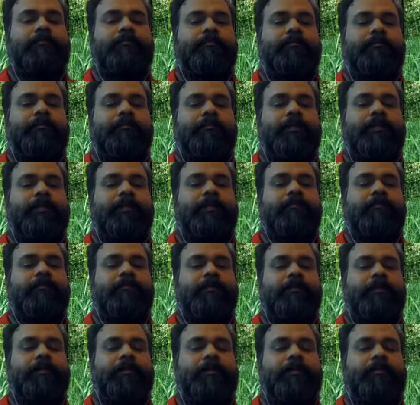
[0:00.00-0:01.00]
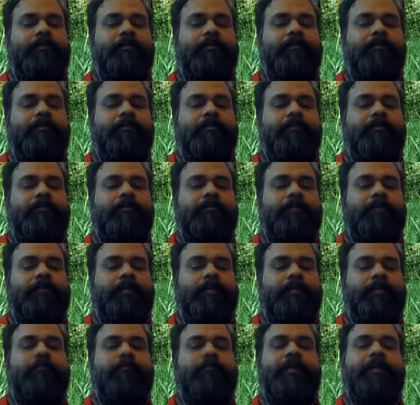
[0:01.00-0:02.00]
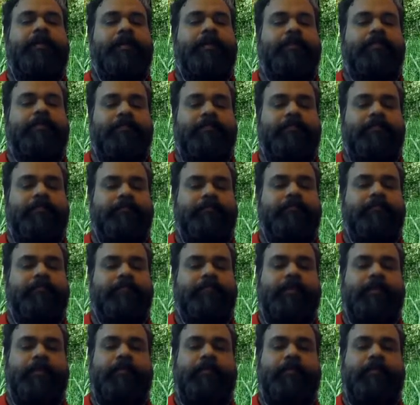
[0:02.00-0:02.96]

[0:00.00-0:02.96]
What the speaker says: the the debilitation of Sun.